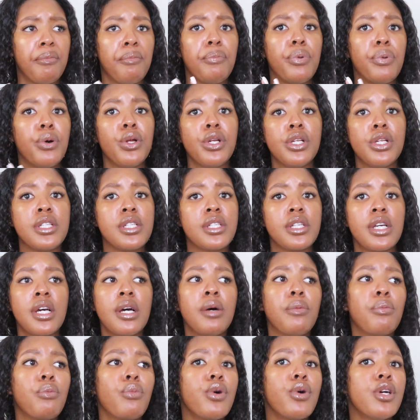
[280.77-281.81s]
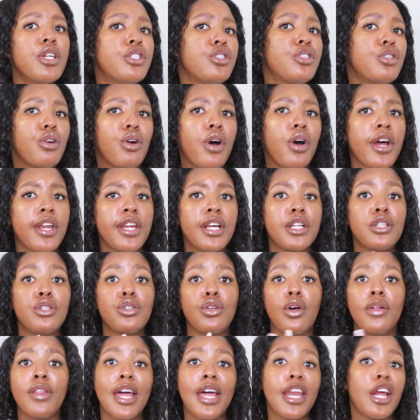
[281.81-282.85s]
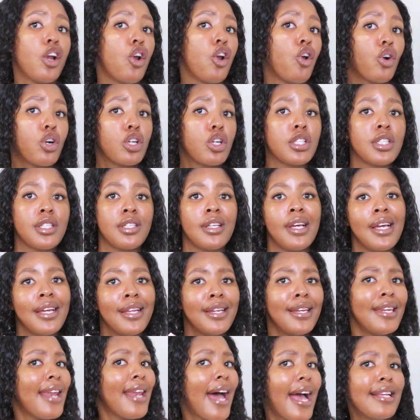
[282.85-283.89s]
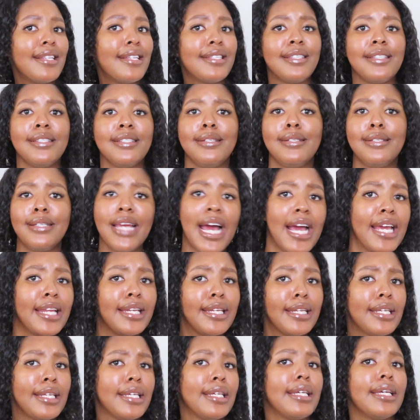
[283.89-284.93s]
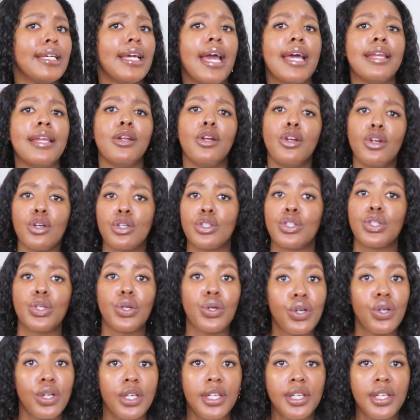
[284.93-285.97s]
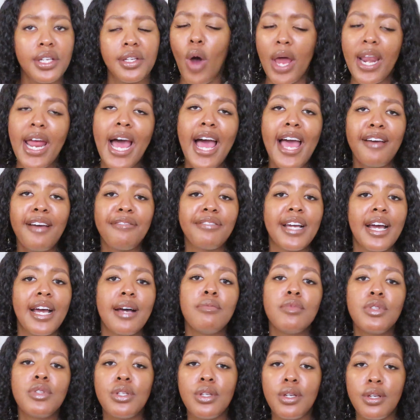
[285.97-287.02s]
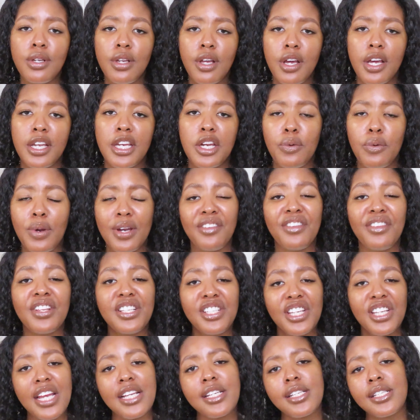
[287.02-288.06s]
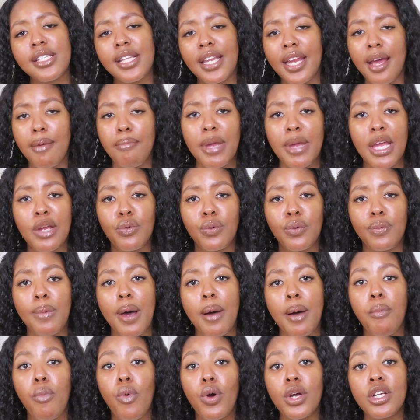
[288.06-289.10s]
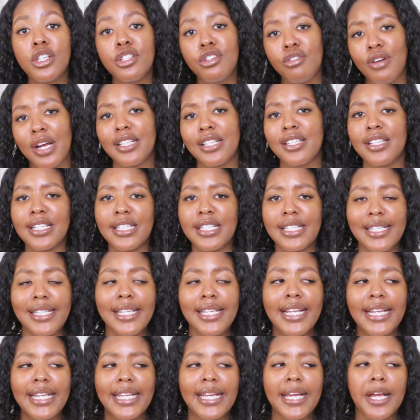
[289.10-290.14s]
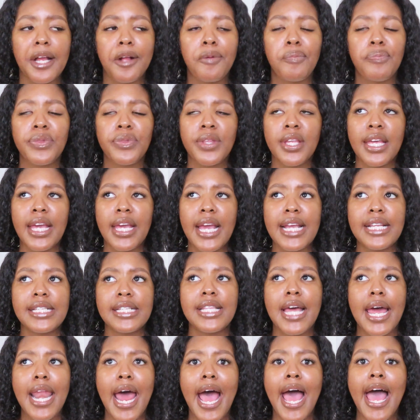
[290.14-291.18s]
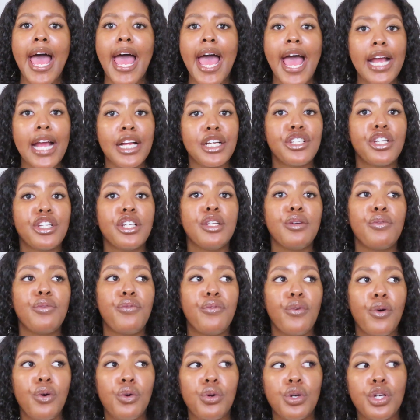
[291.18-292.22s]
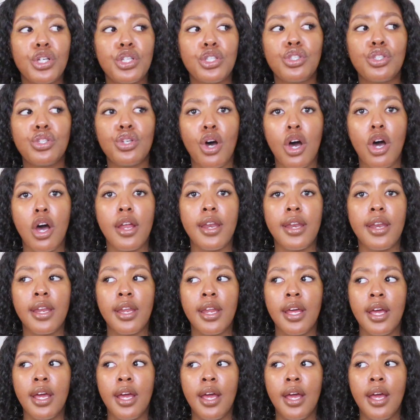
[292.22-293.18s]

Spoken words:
put moisture on it so that it looks nice and shiny and it looks good. What I have come to learn, and one of the changes that I made with my moisturizing and sealing, is that I actually focused on